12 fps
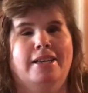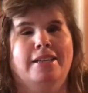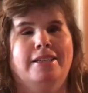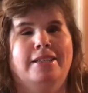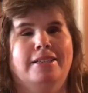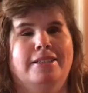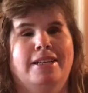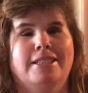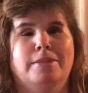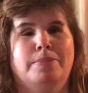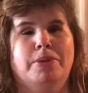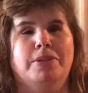You're not
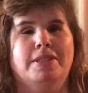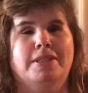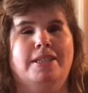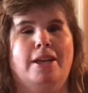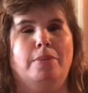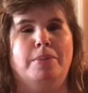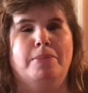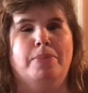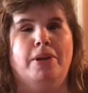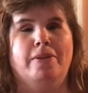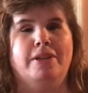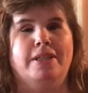supposed to tell
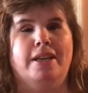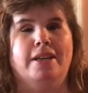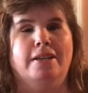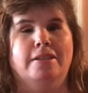people everything.